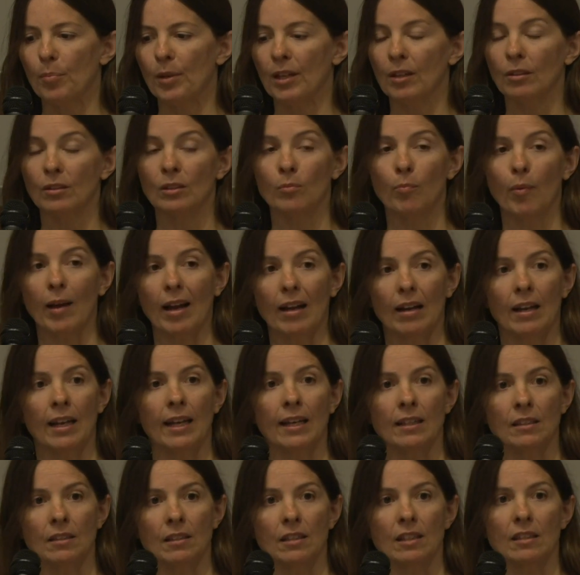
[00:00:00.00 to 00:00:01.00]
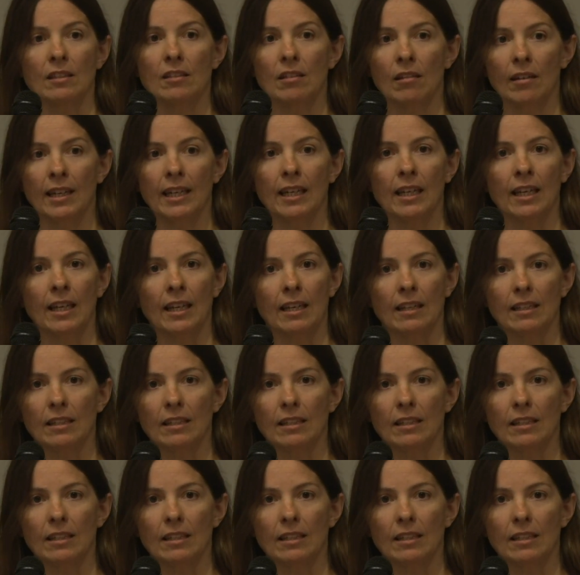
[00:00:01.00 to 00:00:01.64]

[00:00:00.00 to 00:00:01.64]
peels back layers of the psyche,